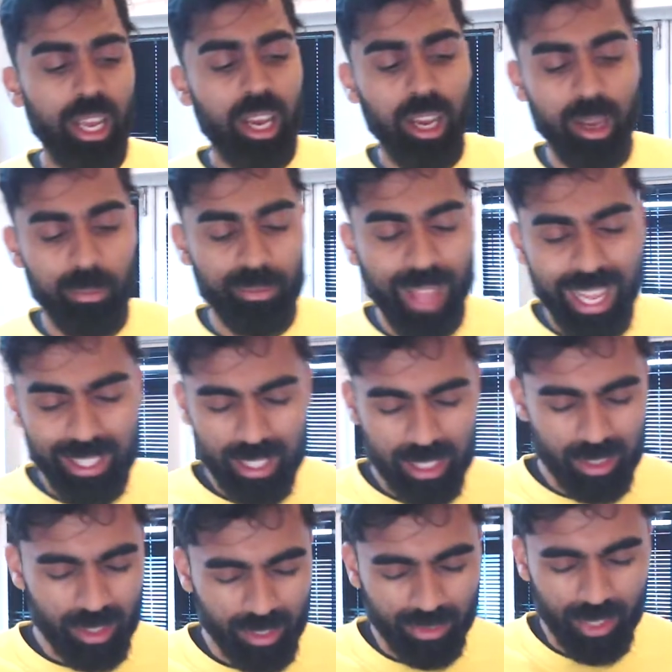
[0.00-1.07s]
That's
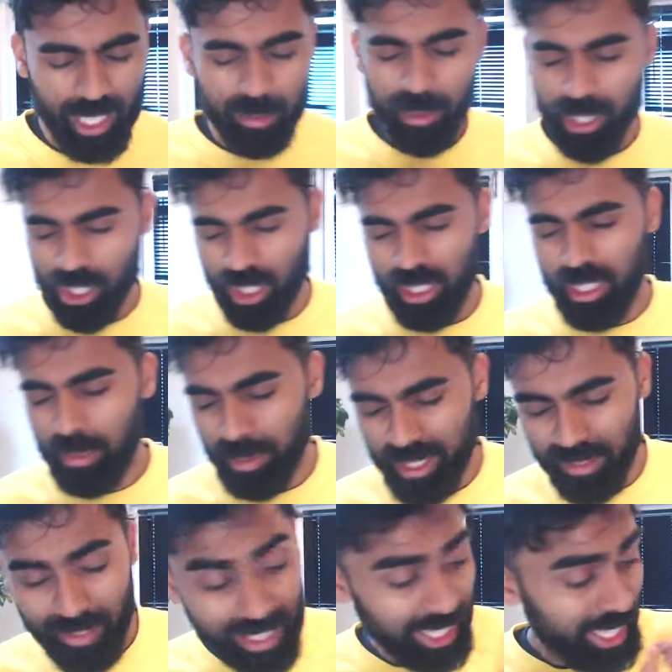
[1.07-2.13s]
the expression
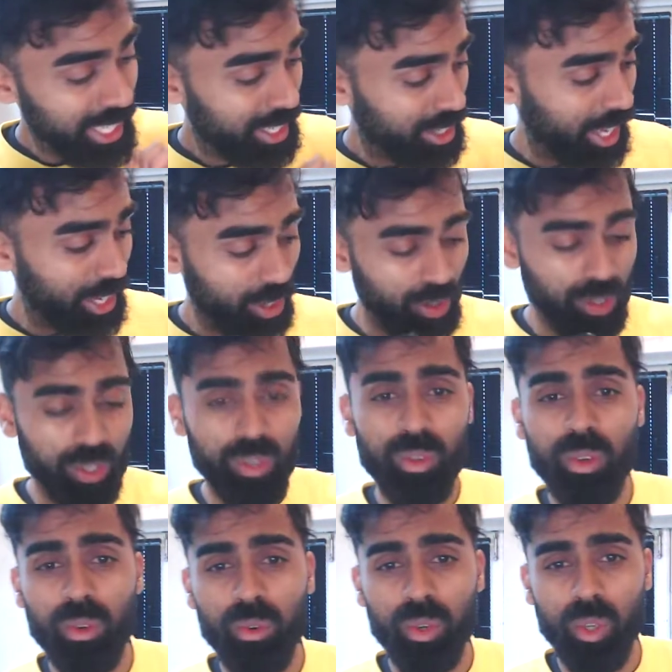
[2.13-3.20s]
specifically, like on
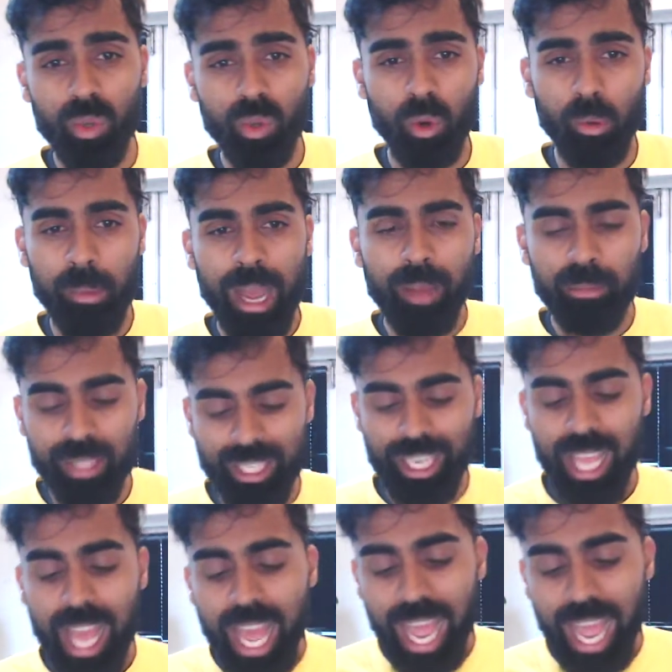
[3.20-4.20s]
Google Maps.